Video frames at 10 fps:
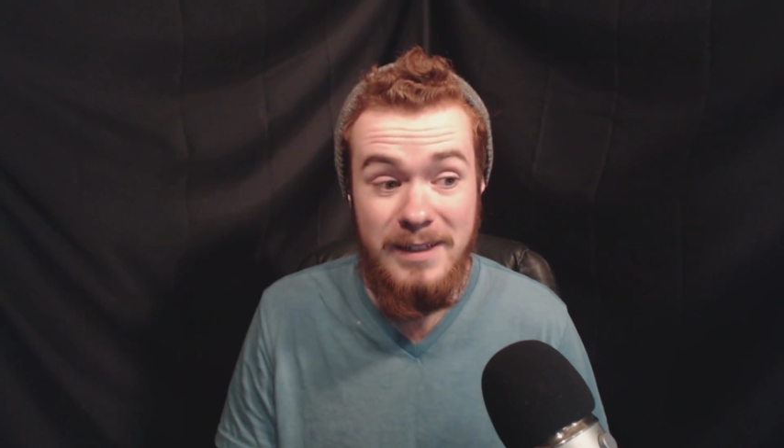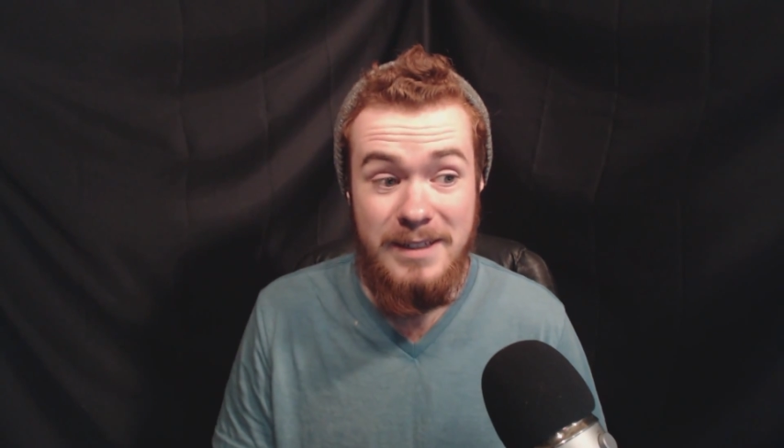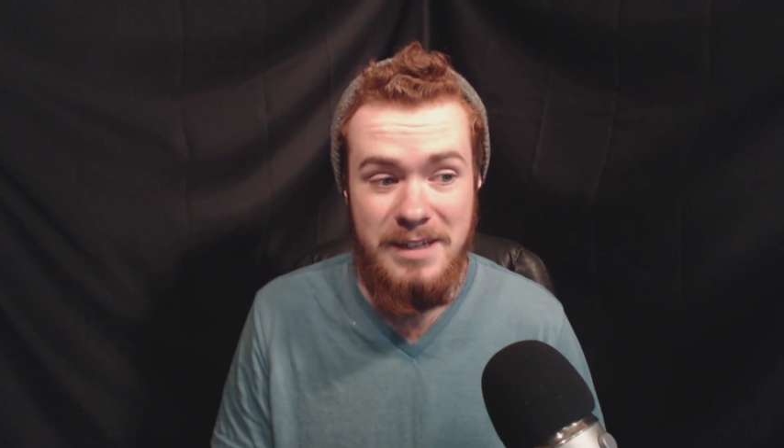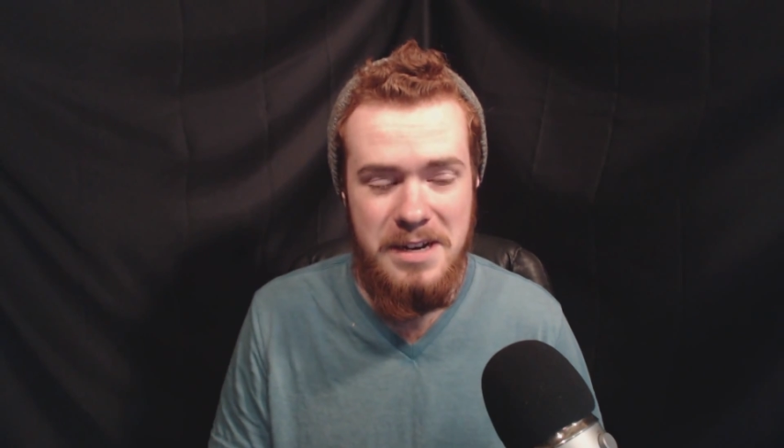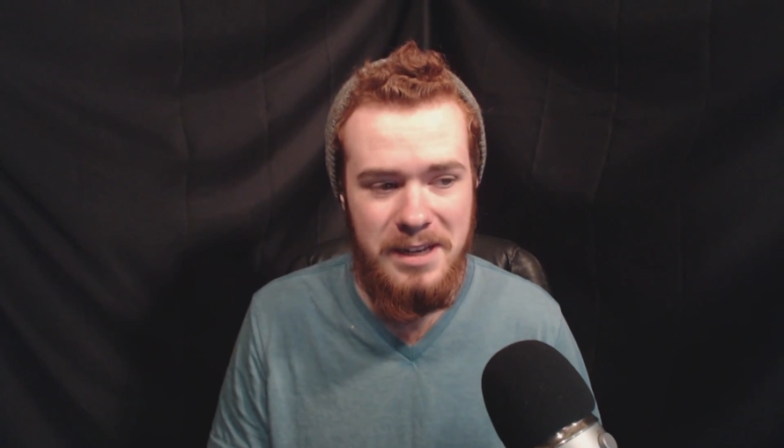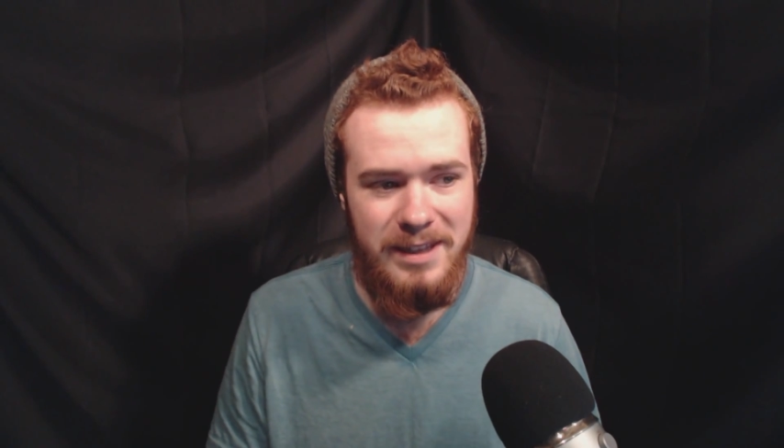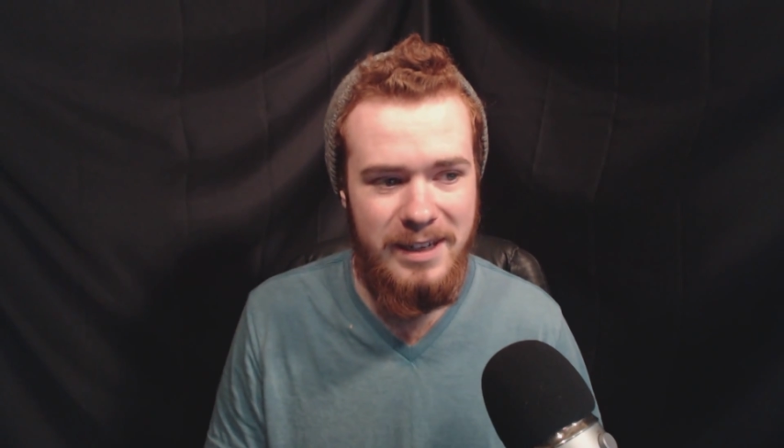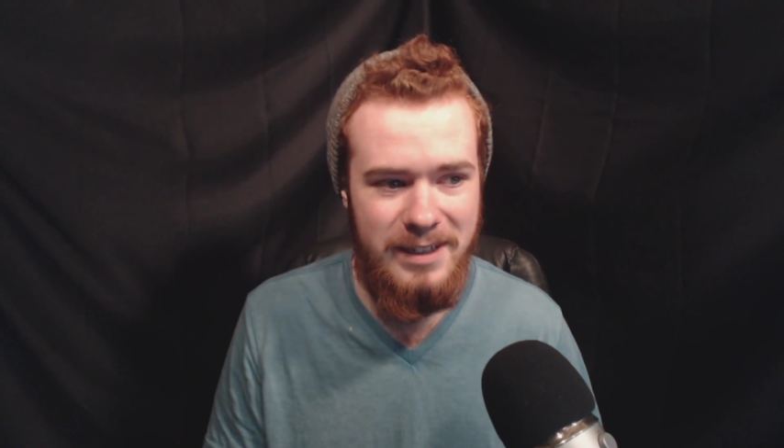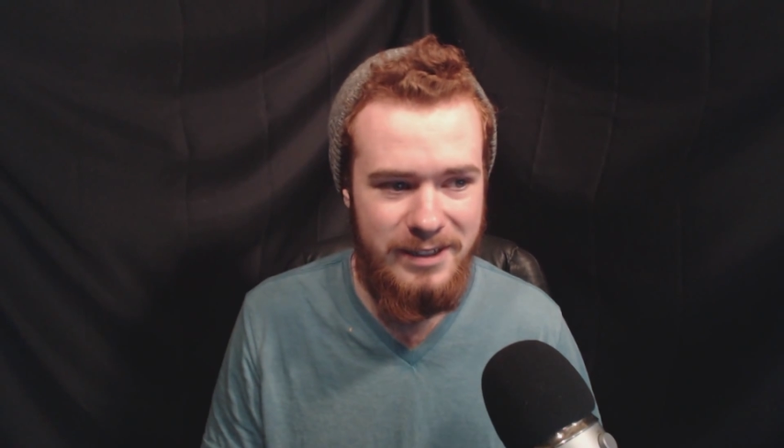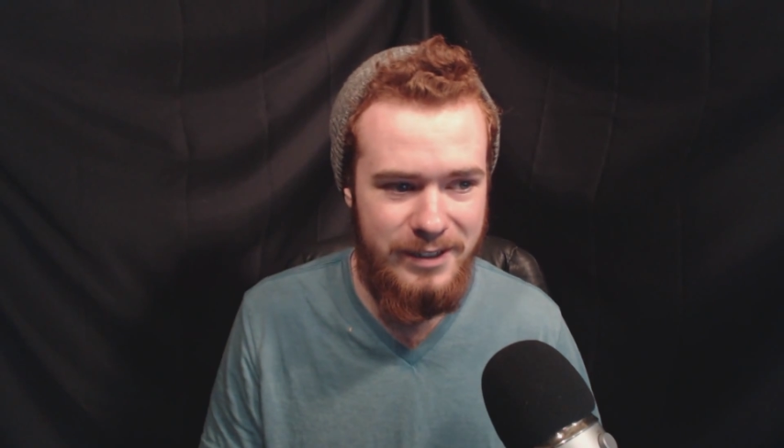saying
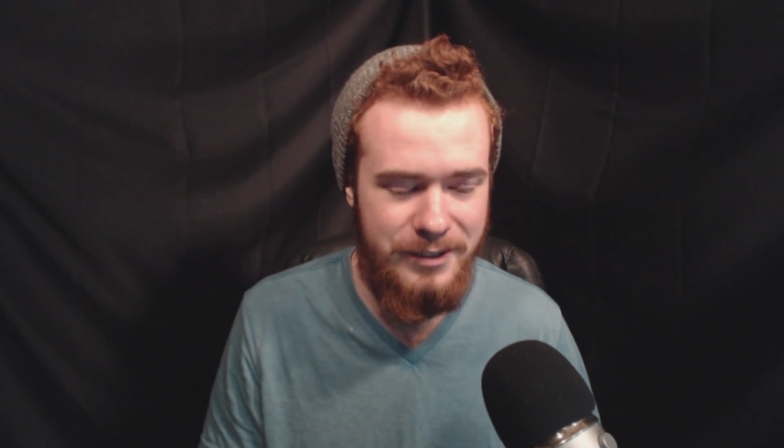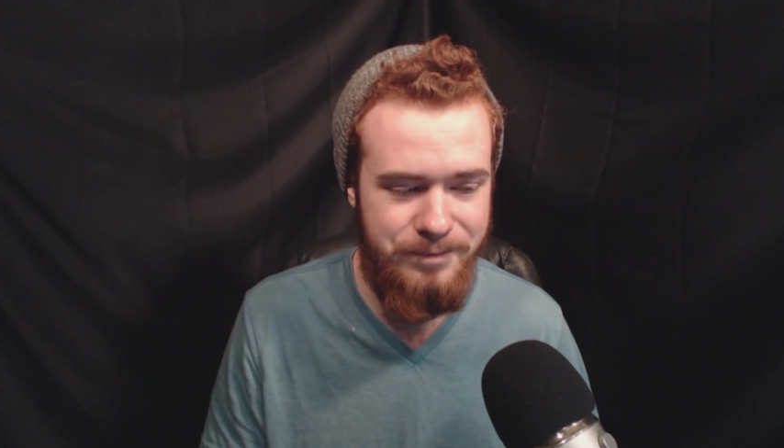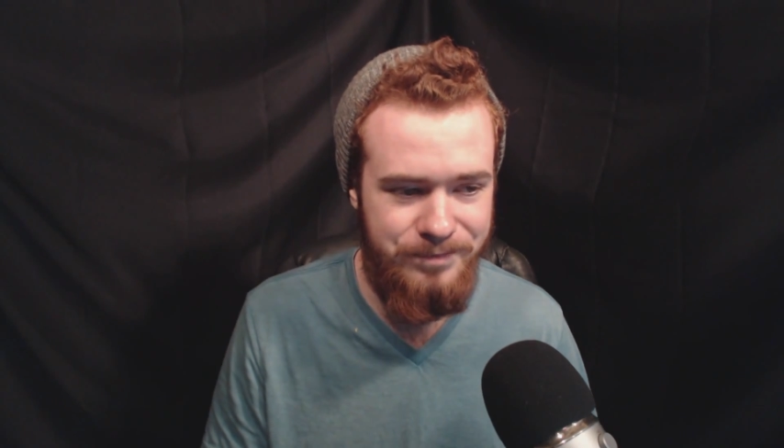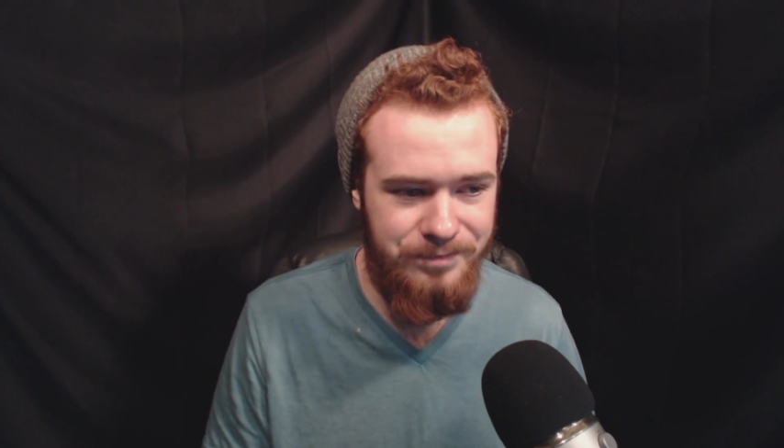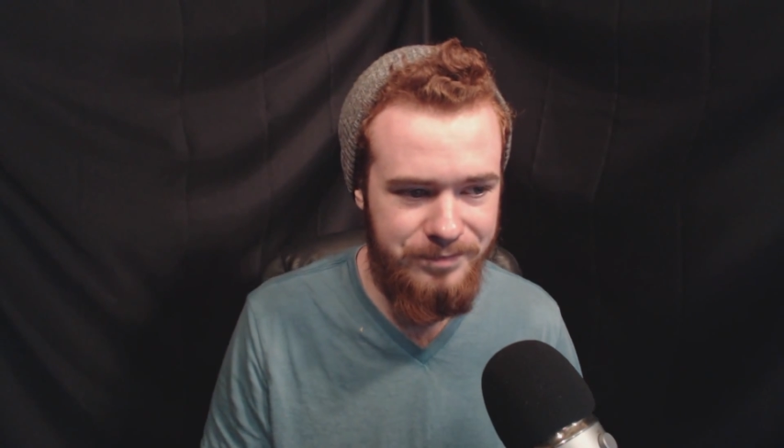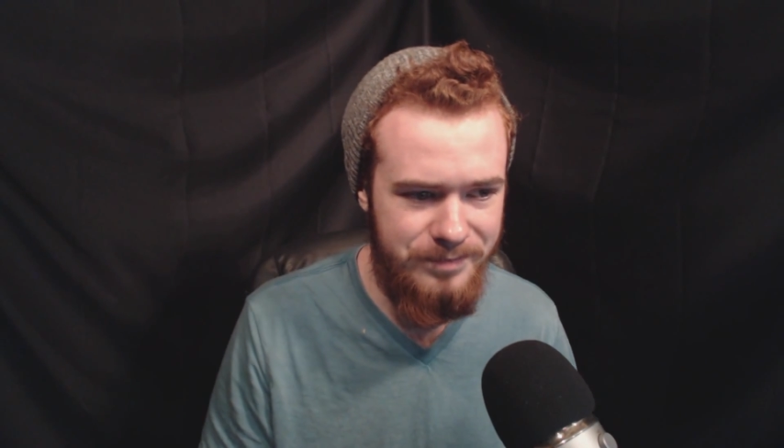that um,